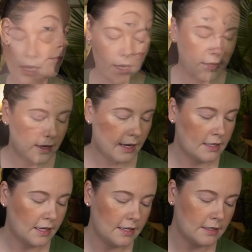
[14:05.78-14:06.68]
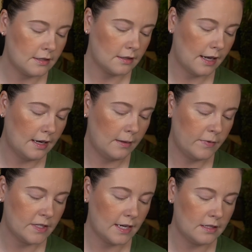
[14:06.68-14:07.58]
I think it does kind of
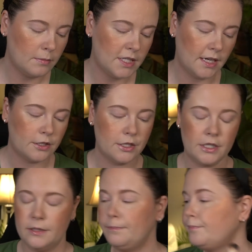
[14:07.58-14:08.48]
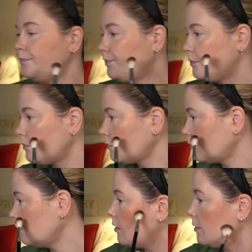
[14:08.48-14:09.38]
emphasize some texture.
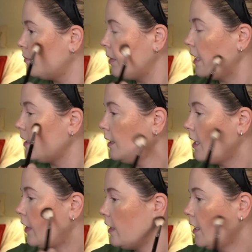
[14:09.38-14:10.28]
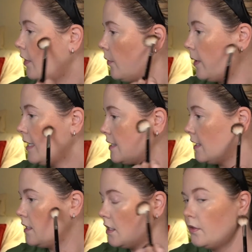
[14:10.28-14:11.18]
But, you know, I think on the right
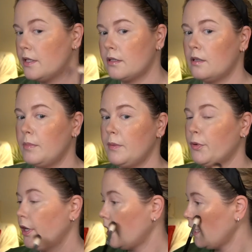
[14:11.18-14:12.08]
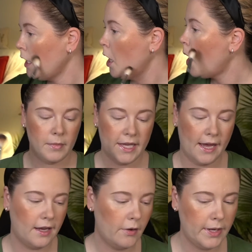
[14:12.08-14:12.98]
skin tone, this could be pretty. But
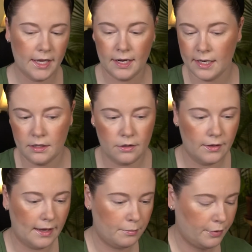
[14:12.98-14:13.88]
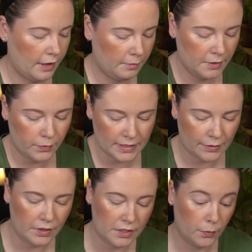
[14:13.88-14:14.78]
yeah, going in, I knew that probably wasn't
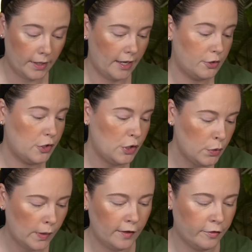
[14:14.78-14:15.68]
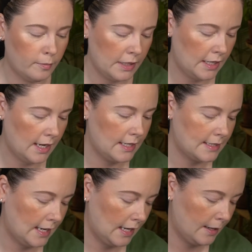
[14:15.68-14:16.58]
going to work out too well for me as
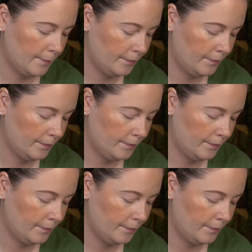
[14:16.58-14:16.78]
a